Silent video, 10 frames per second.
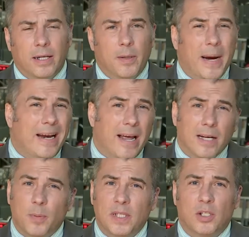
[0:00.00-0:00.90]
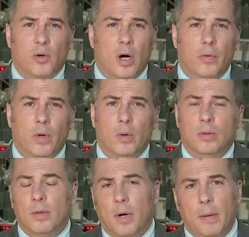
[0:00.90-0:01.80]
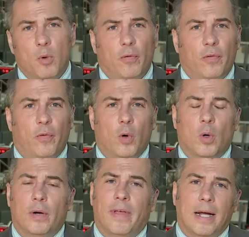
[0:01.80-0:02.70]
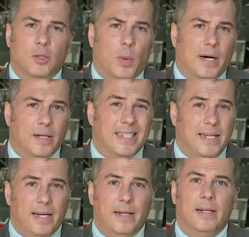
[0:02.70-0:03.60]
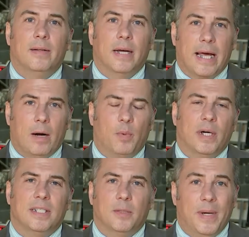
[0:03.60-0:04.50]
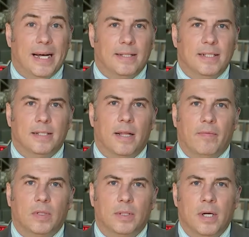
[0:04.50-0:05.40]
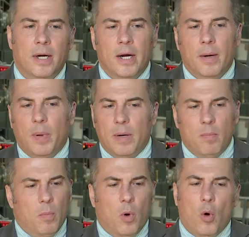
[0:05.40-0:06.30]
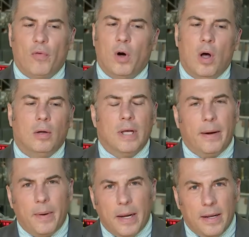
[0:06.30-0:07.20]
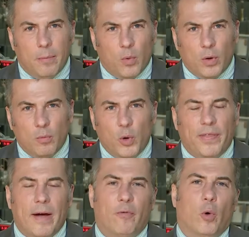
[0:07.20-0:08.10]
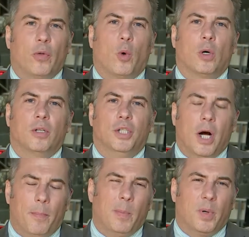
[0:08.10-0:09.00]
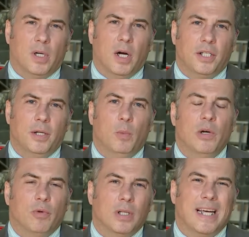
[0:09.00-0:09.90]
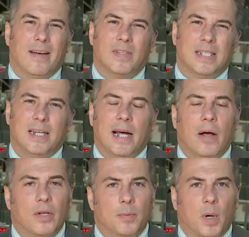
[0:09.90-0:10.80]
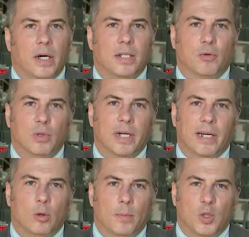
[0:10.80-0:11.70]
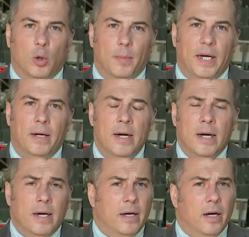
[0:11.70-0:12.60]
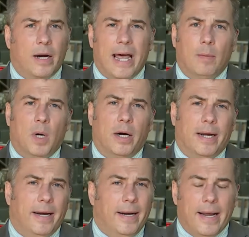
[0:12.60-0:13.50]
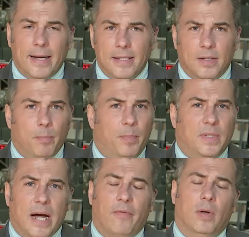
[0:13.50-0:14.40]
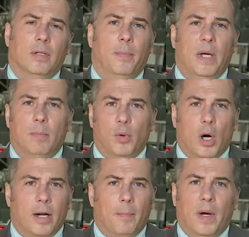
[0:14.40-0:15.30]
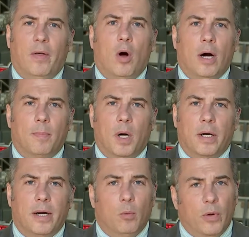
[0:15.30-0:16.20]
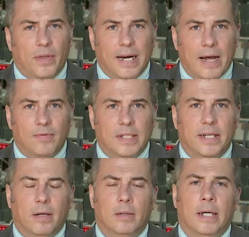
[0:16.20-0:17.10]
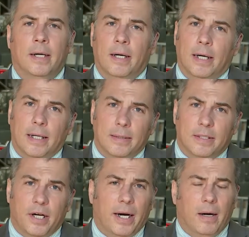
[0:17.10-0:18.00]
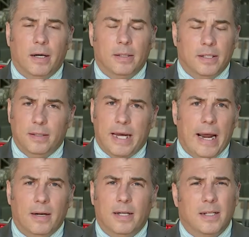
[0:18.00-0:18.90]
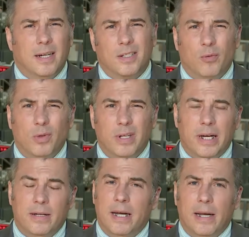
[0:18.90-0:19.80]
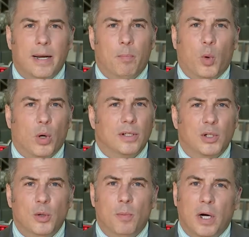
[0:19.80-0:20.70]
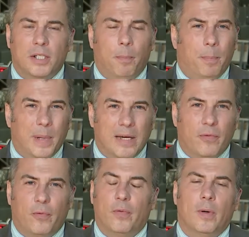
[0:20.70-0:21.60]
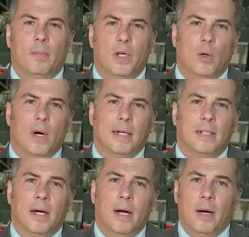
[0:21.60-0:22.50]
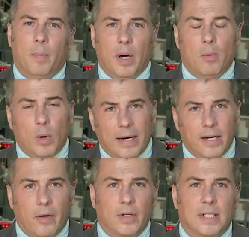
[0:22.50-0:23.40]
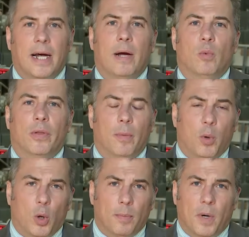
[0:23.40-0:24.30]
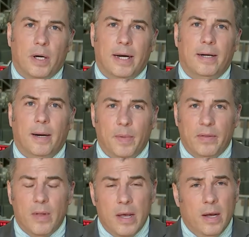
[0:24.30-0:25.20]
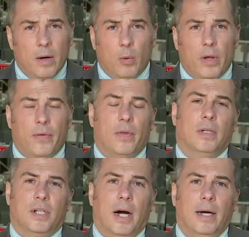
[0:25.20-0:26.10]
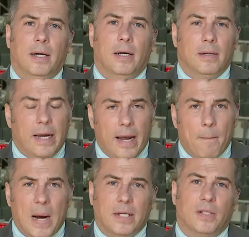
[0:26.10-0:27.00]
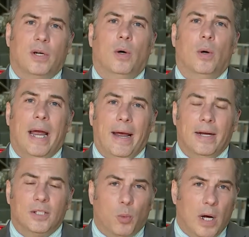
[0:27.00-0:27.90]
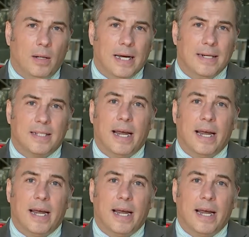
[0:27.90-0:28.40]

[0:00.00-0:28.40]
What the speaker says: Demand has been strong, though, moving forward. That's why you're seeing the cattle prices be at these levels. But overall, with that fourth quarter jump in production, we really have to see how this market's really going to absorb it. You know, cattle market is definitely being brought up by the hog market with the NAFTA deal. Canada doesn't really import too much beef from the U.S., but on the other side with the pork market, I mean, with China, Mexico, as well as